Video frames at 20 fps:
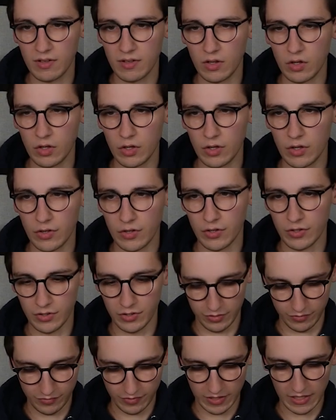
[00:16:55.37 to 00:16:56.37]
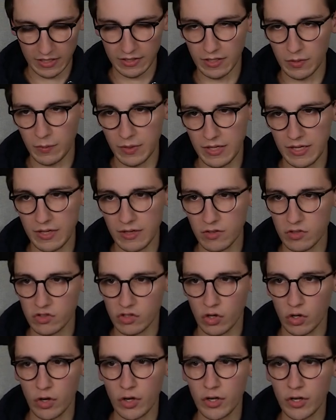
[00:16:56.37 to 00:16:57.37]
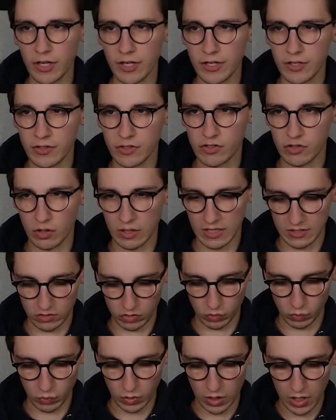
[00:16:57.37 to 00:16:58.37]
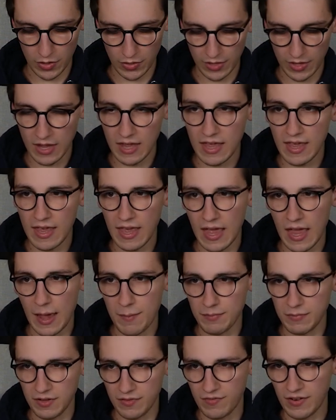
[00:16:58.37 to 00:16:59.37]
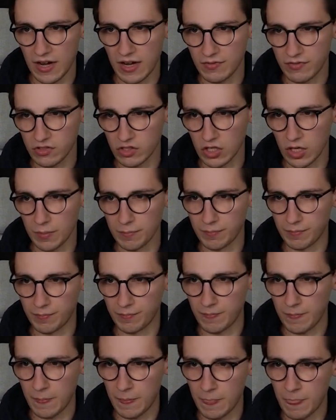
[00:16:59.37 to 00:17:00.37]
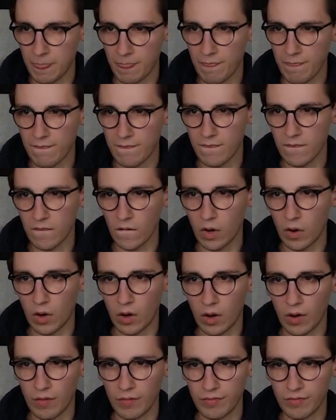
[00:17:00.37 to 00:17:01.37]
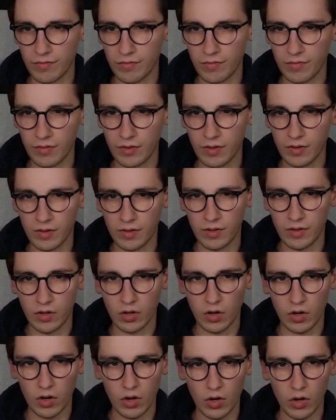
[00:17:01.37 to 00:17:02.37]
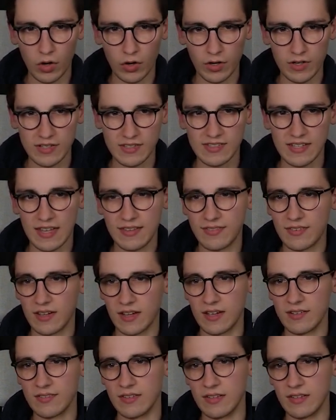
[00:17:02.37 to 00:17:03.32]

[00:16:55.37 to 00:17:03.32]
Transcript: or the file that we saw earlier. So let's run MD5 sum of our Santa